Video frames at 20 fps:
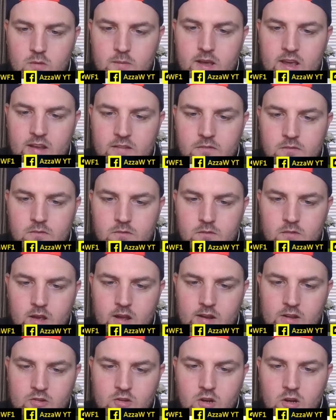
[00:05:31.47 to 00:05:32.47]
in.
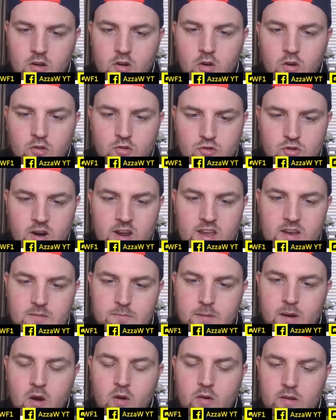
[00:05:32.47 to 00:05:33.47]
And he's got a nice train
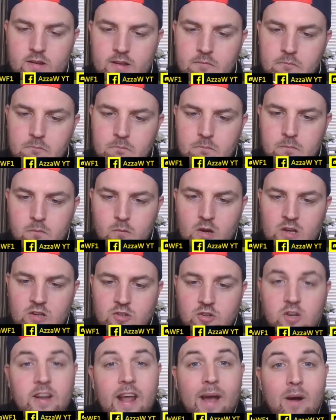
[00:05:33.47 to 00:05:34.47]
behind him, which
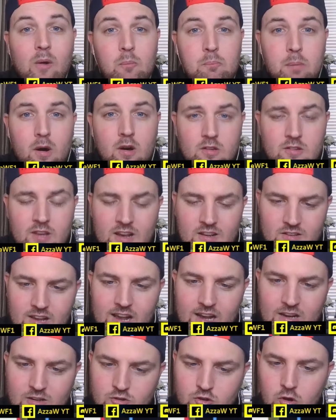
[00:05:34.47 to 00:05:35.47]
could help Bottas
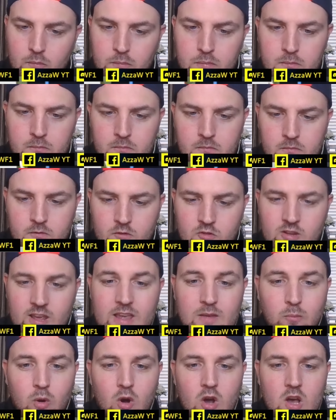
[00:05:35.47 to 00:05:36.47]
catch up.
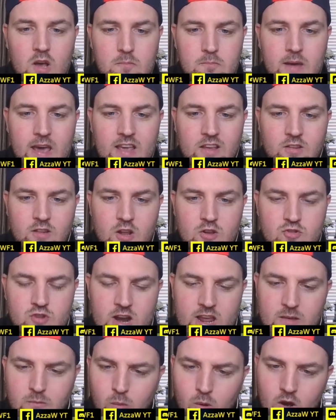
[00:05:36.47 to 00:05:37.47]
Teamwork makes the
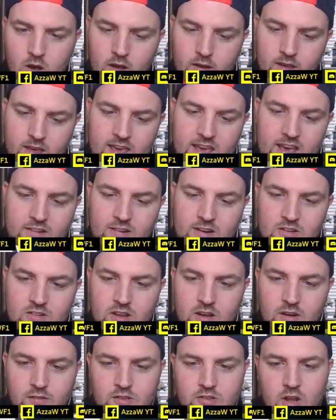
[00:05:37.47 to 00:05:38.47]
dream work here in
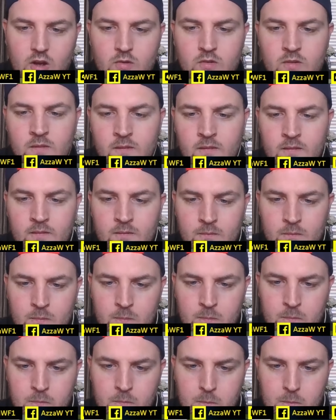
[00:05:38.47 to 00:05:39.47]
Silverstone.
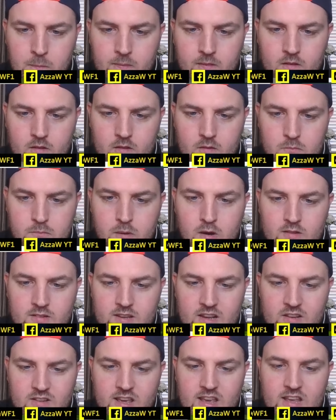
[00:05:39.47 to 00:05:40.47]

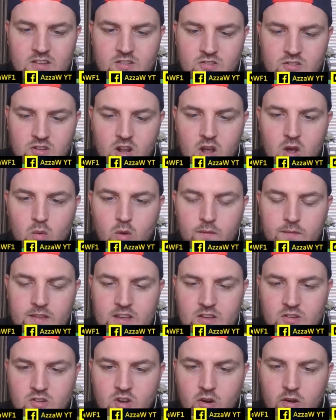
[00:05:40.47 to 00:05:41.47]
Bottas is slow on
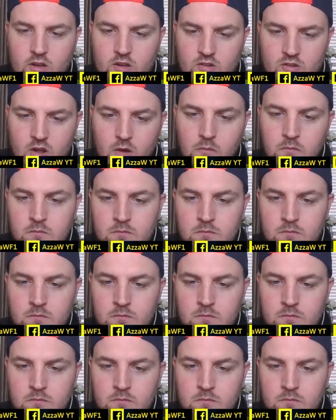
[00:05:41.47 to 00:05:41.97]
these tyres though.